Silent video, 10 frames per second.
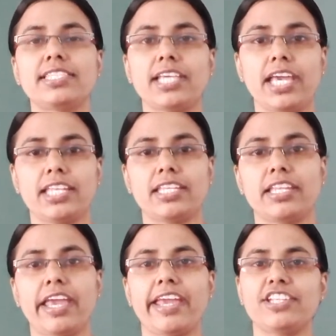10
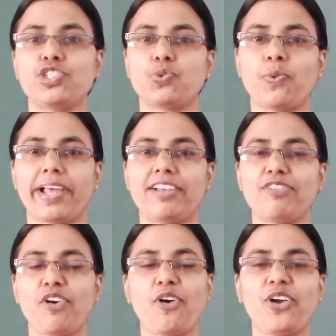and
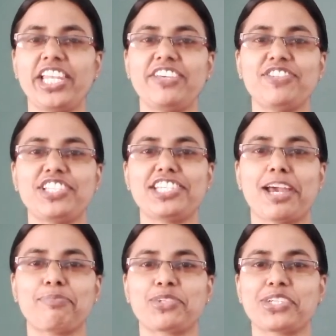12, all even
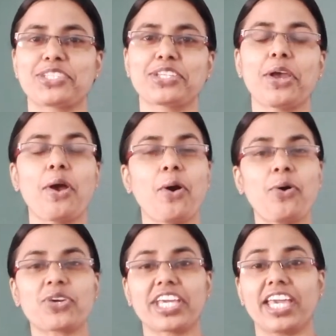chapters.
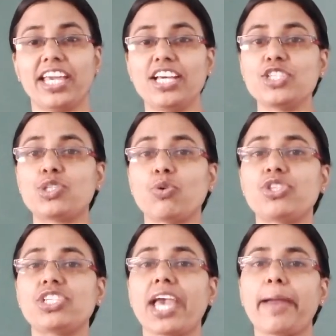Okay.
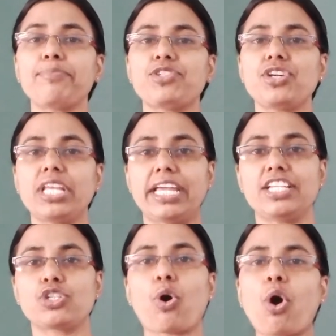So, chapter
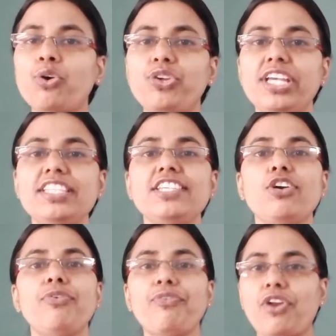8, Congruency
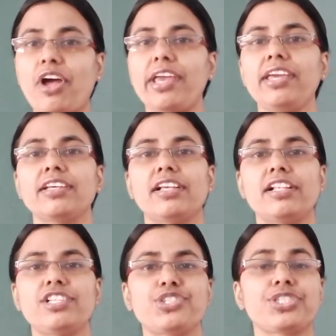of
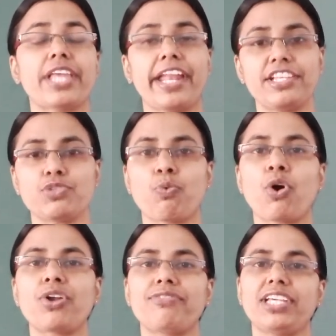Triangles, that is
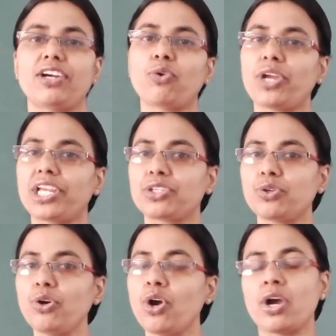what we are going
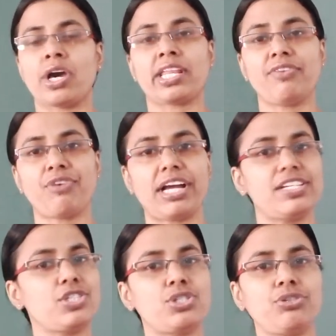to
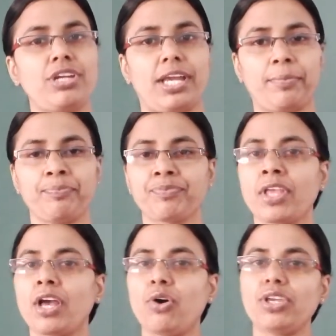revise today.
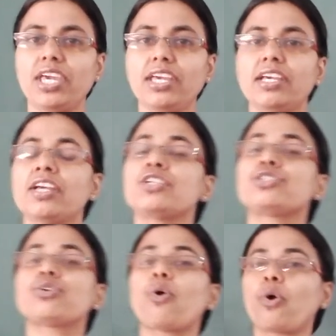Okay.
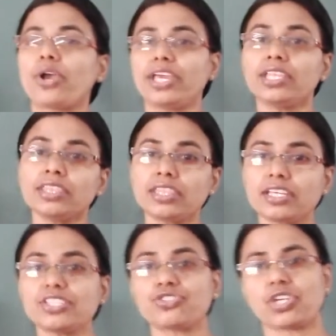So, in
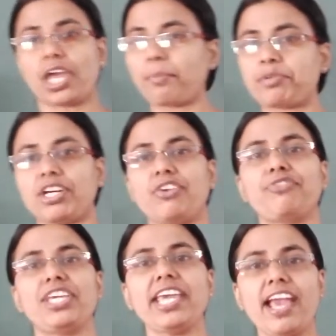this
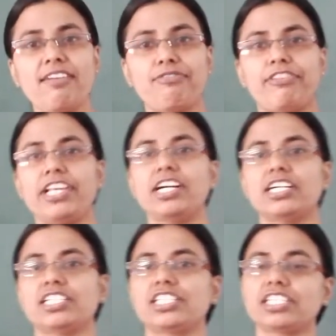chapter, we have
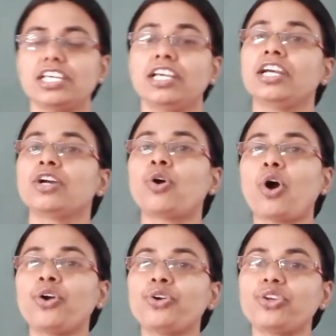learned
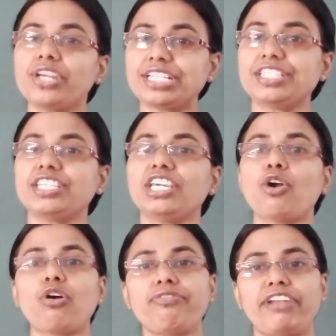congruency
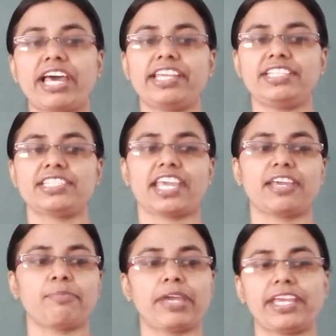of line
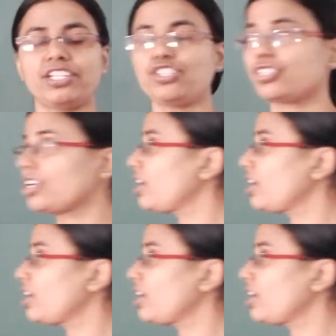segments.